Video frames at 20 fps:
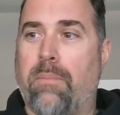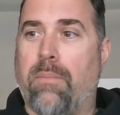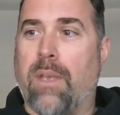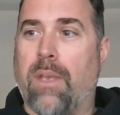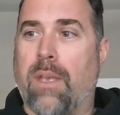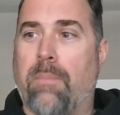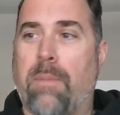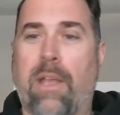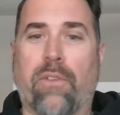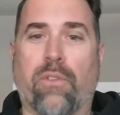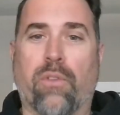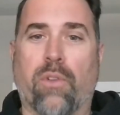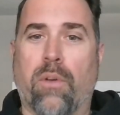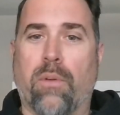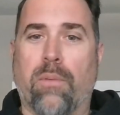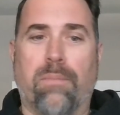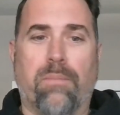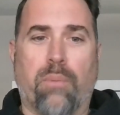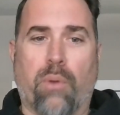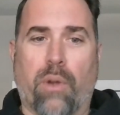petro
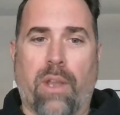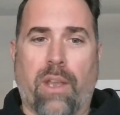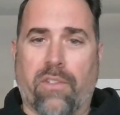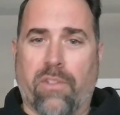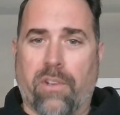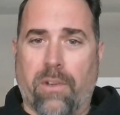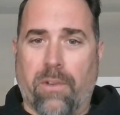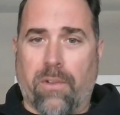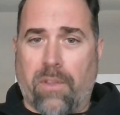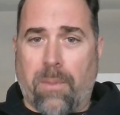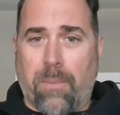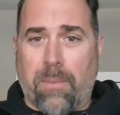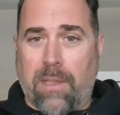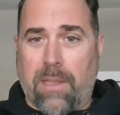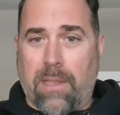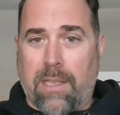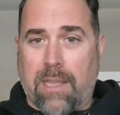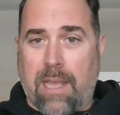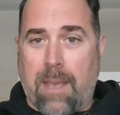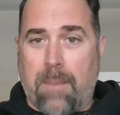production or something
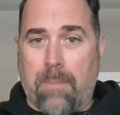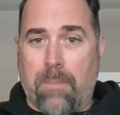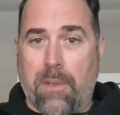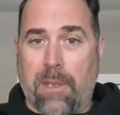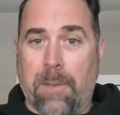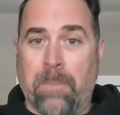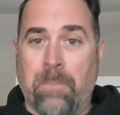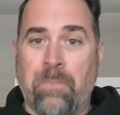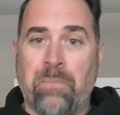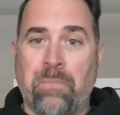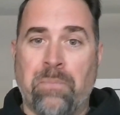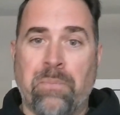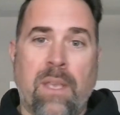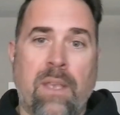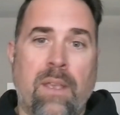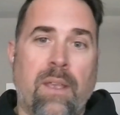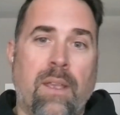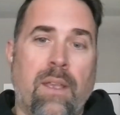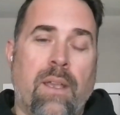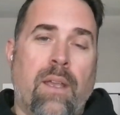like that. But
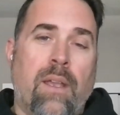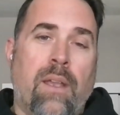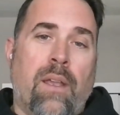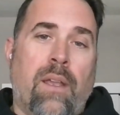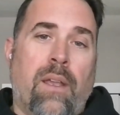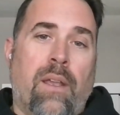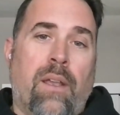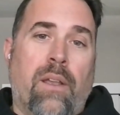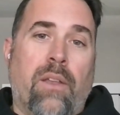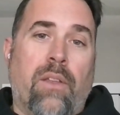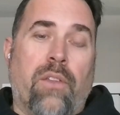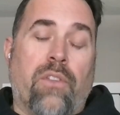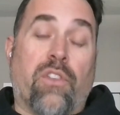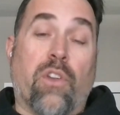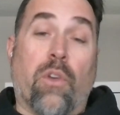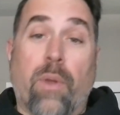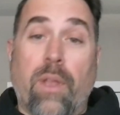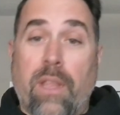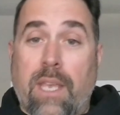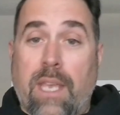so
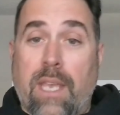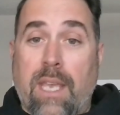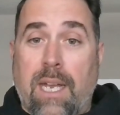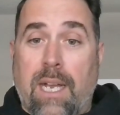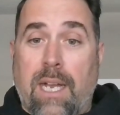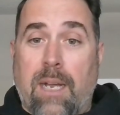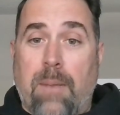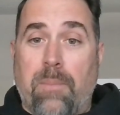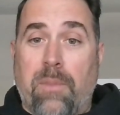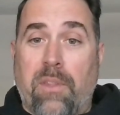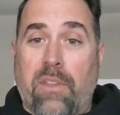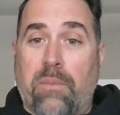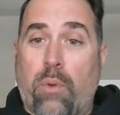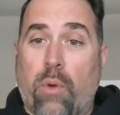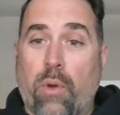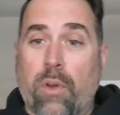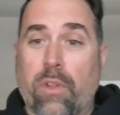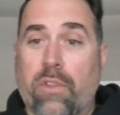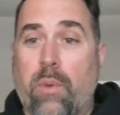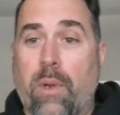really, this
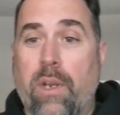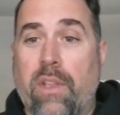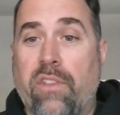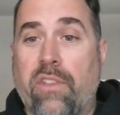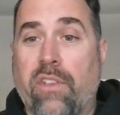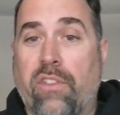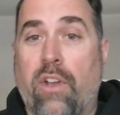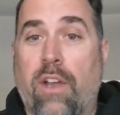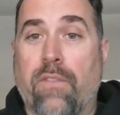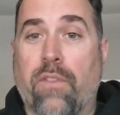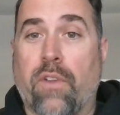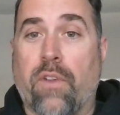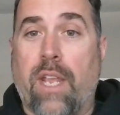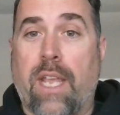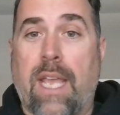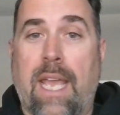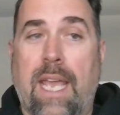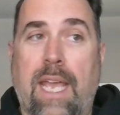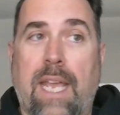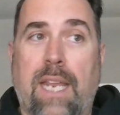Portal 26
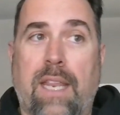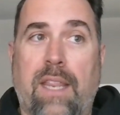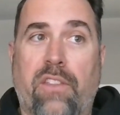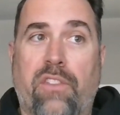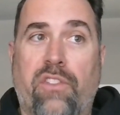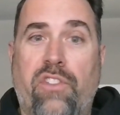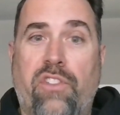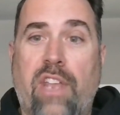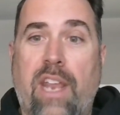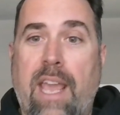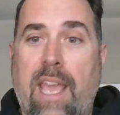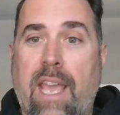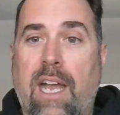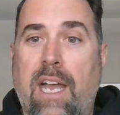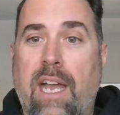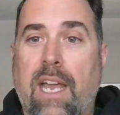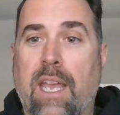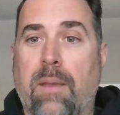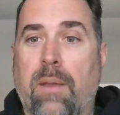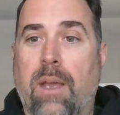offering and this Gen
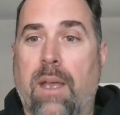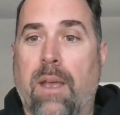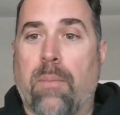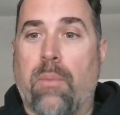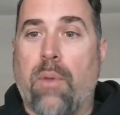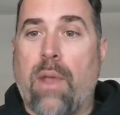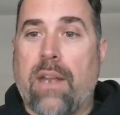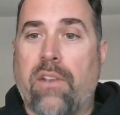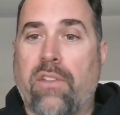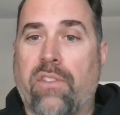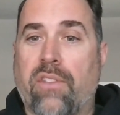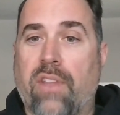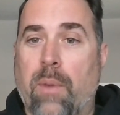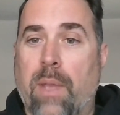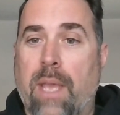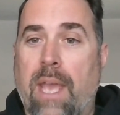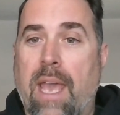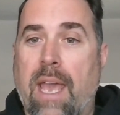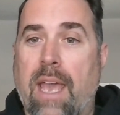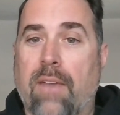AI practice that
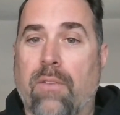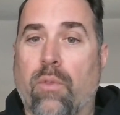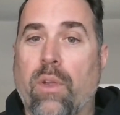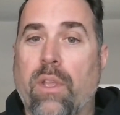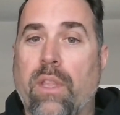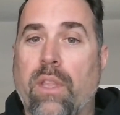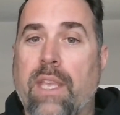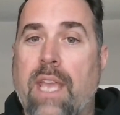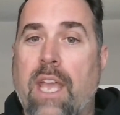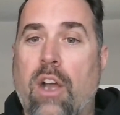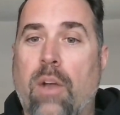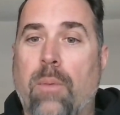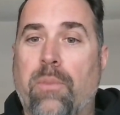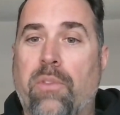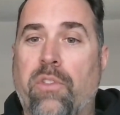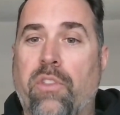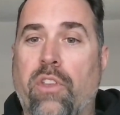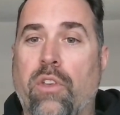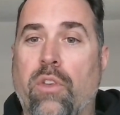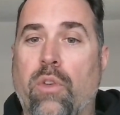we have really
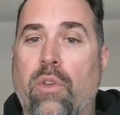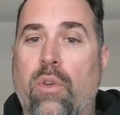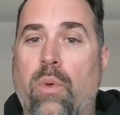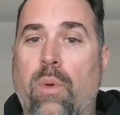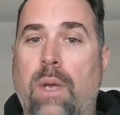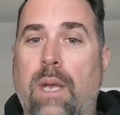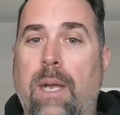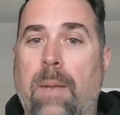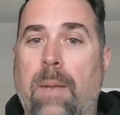helps you